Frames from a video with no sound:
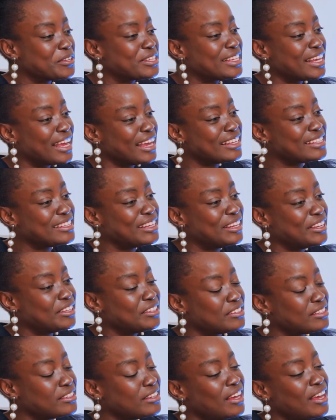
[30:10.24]
those
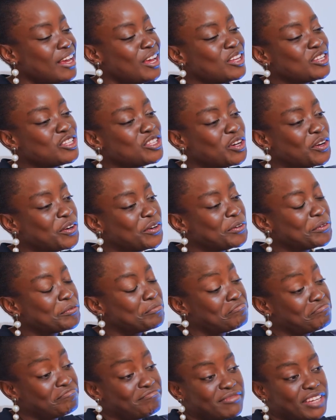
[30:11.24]
cases. So
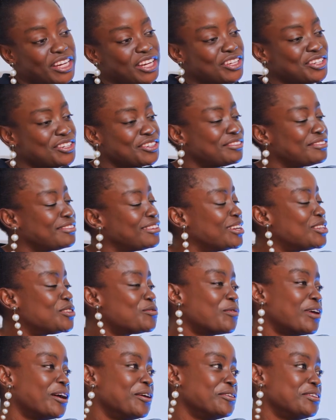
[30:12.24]

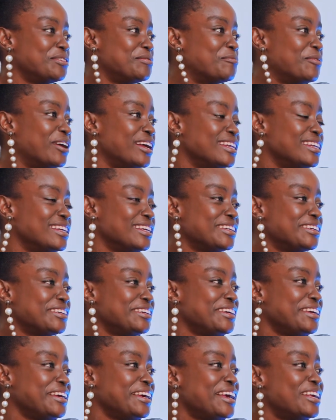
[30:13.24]
it's wild, Mandy.
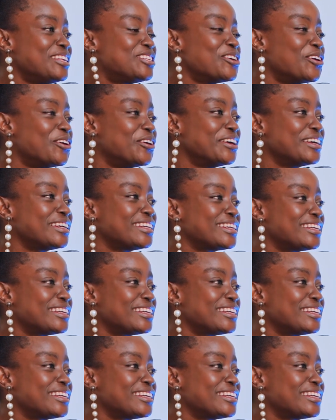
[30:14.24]
So